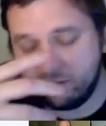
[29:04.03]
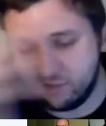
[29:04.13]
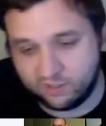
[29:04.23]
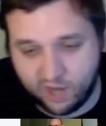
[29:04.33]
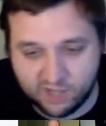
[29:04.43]

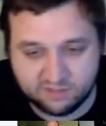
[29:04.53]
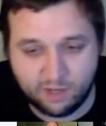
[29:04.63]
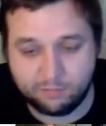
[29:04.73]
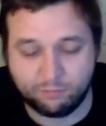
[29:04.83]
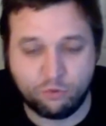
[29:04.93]
the
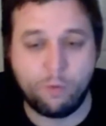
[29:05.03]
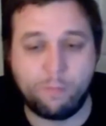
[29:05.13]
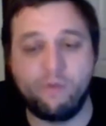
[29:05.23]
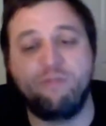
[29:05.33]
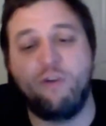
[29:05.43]
concept of
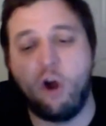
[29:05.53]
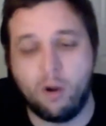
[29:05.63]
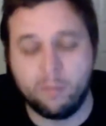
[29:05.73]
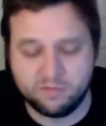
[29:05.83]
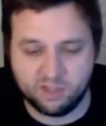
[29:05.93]
corporate
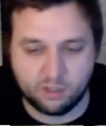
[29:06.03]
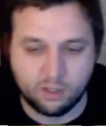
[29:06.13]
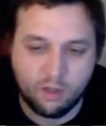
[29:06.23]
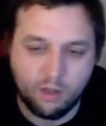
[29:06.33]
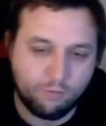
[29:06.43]
farms and
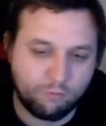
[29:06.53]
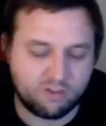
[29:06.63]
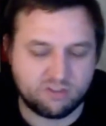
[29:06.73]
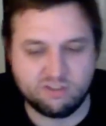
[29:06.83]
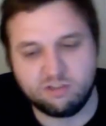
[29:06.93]

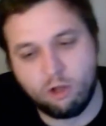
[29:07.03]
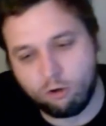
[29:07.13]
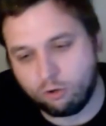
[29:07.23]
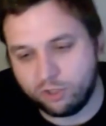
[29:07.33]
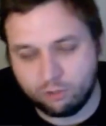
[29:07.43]
versus
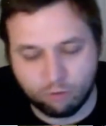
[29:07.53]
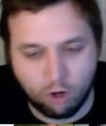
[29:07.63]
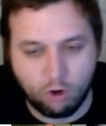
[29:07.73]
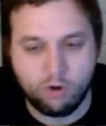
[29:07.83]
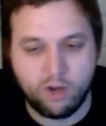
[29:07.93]
locally
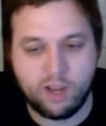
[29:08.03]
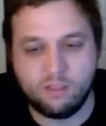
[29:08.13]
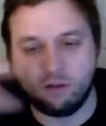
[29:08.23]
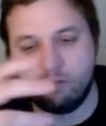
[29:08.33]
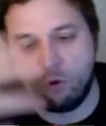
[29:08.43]
grown, and
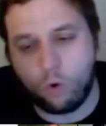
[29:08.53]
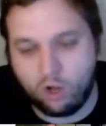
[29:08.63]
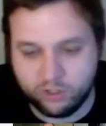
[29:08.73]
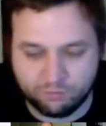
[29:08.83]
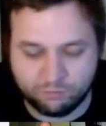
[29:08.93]
the
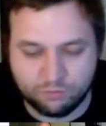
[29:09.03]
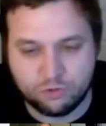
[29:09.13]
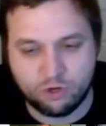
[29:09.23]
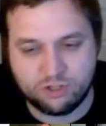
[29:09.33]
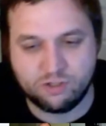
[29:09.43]
quality of
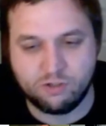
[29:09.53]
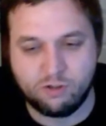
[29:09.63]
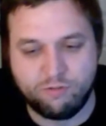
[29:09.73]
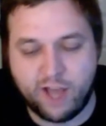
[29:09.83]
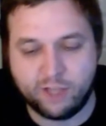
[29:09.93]

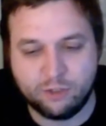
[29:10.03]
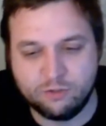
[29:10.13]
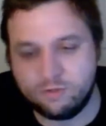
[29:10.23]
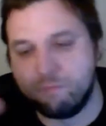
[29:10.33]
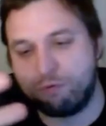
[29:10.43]
nutritional
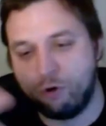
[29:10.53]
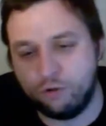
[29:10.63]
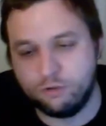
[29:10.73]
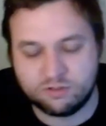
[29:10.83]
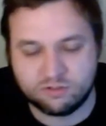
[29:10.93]
values in
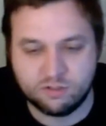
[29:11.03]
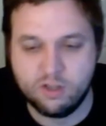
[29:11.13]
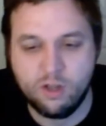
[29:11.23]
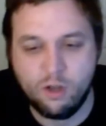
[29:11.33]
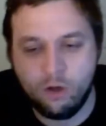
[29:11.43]
produce
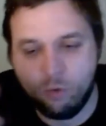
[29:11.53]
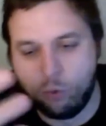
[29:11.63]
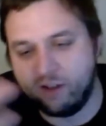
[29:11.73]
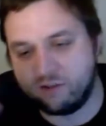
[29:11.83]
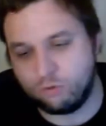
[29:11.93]

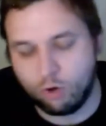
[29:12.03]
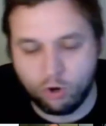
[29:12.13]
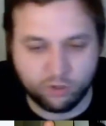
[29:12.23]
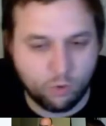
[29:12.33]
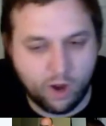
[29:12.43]
when it's
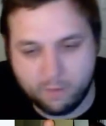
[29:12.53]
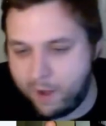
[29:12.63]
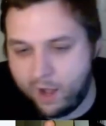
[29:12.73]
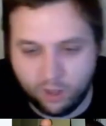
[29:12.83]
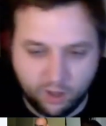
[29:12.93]
grown in
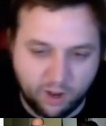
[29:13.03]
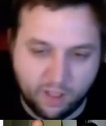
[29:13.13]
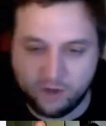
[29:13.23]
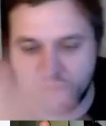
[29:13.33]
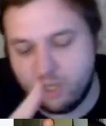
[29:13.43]
Guatemala
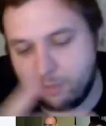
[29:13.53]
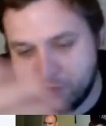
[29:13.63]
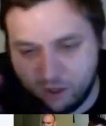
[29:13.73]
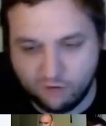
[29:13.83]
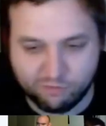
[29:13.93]
and then shipped
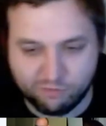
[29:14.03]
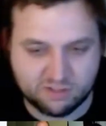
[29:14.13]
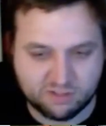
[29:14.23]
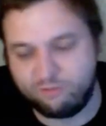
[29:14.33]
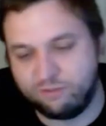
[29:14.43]
here
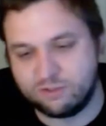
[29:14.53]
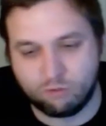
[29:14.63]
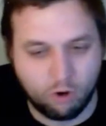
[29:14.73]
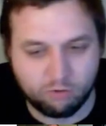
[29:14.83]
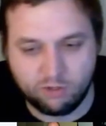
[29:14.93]
versus if it's
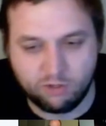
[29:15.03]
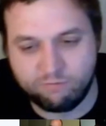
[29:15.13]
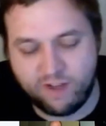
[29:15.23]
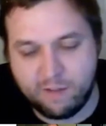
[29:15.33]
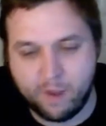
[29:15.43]
grown
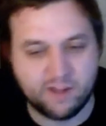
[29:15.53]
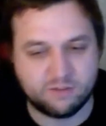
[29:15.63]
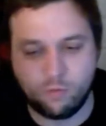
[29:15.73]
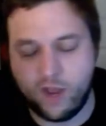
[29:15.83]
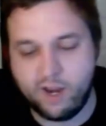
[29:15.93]
5 miles
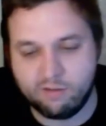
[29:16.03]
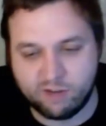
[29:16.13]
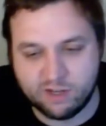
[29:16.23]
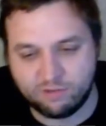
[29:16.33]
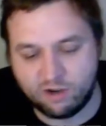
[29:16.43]
away and
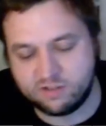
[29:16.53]
vice versa.